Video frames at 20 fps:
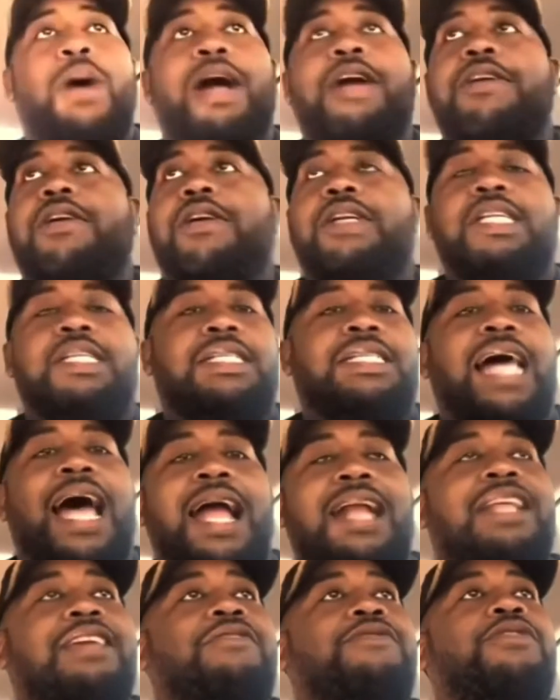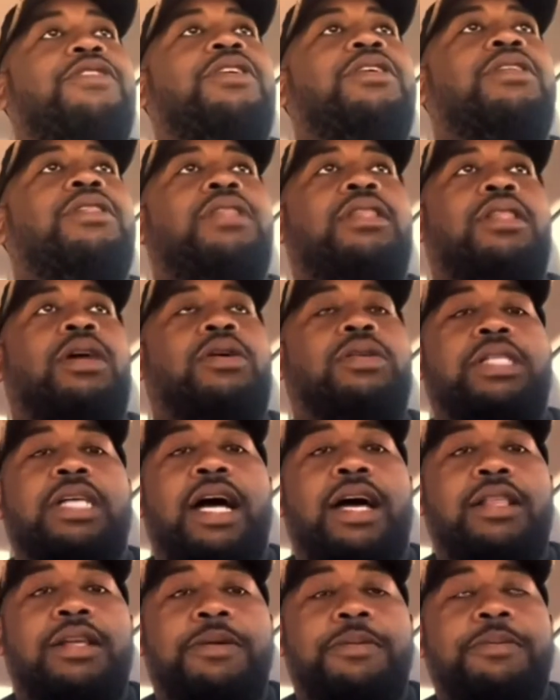while you're designing for those
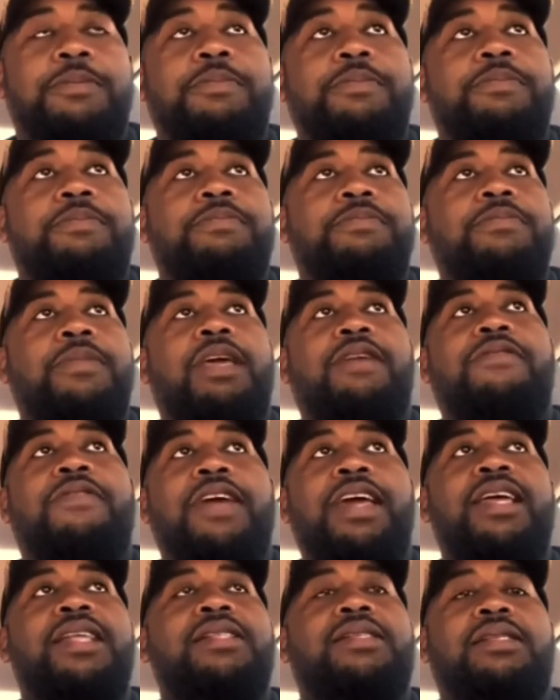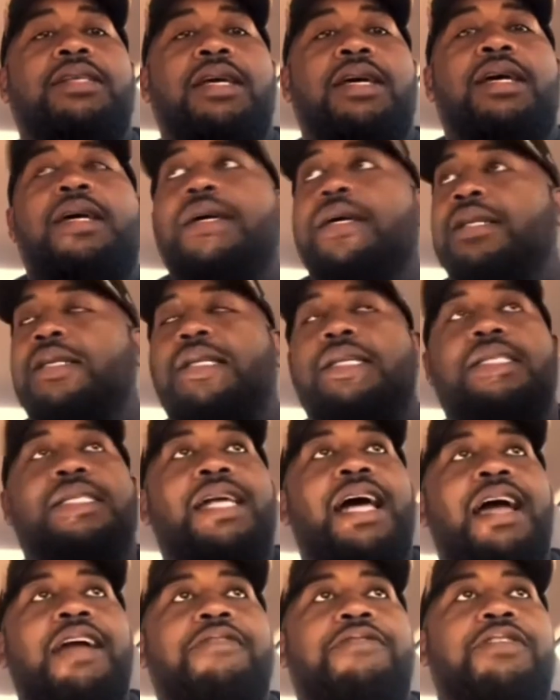other events,
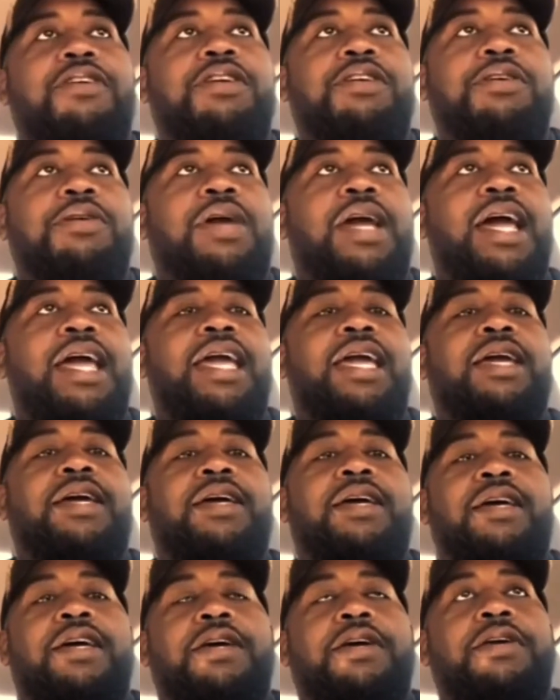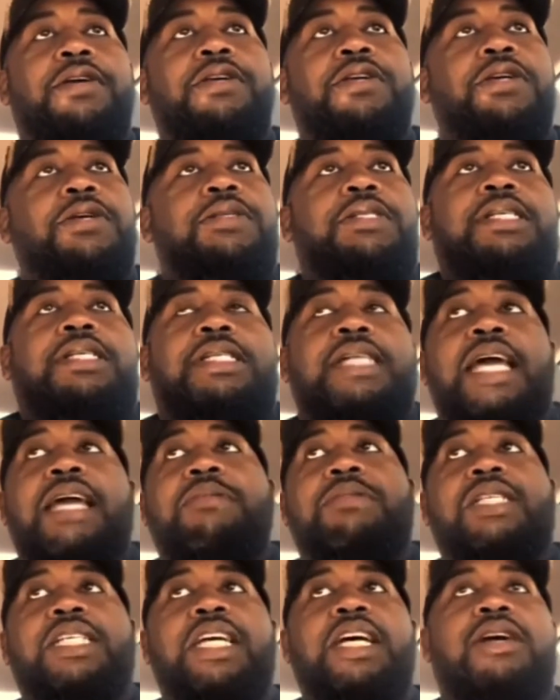design for the UK. Use the
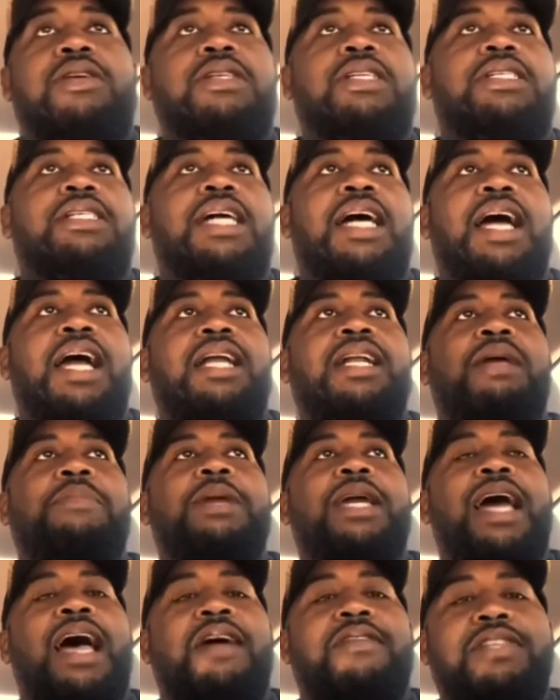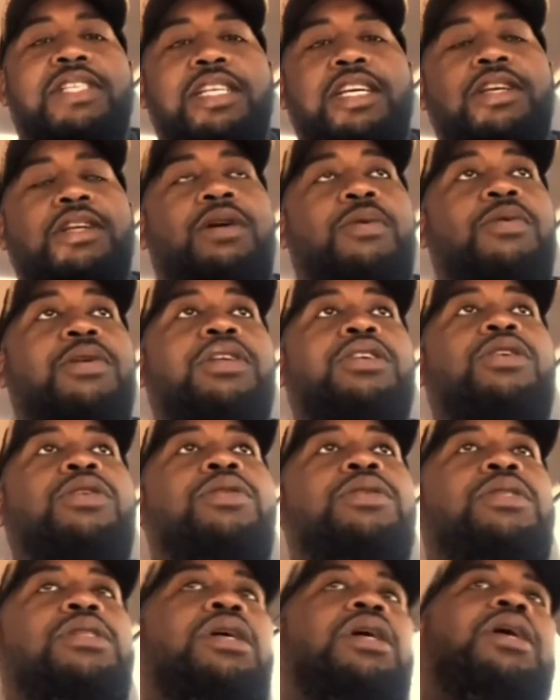same shell design. I mean, obviously you don't want to
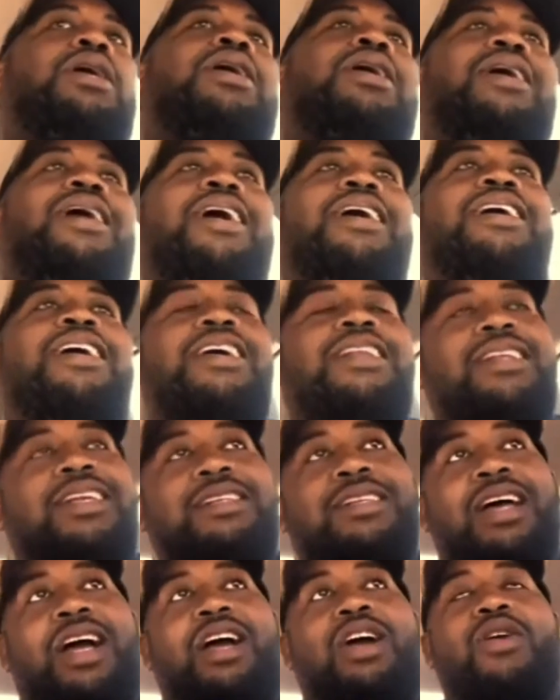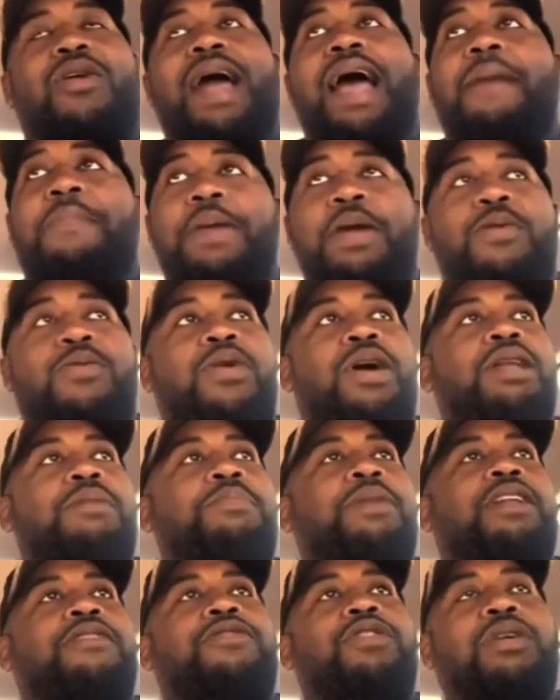use a crappy
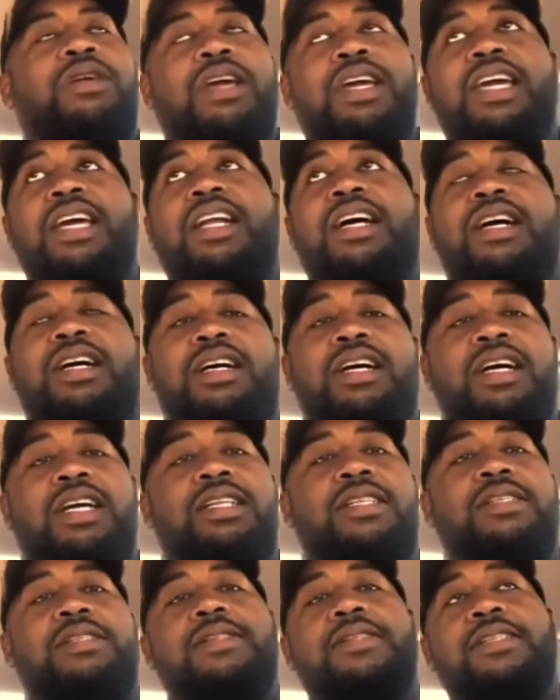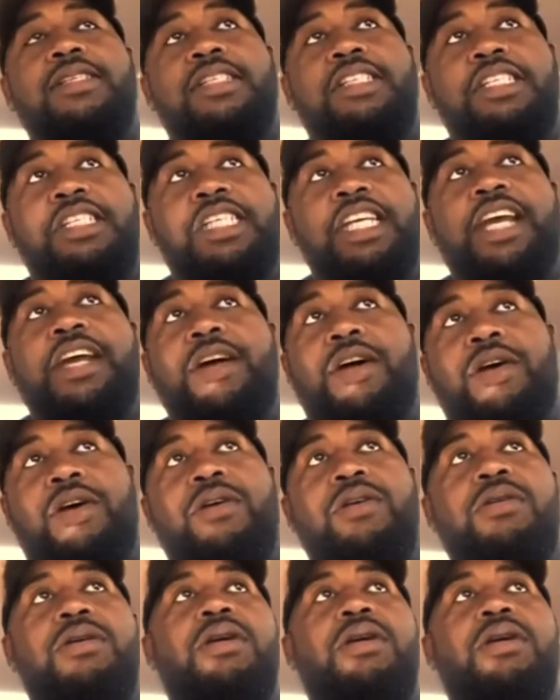one, but if you can get a good shell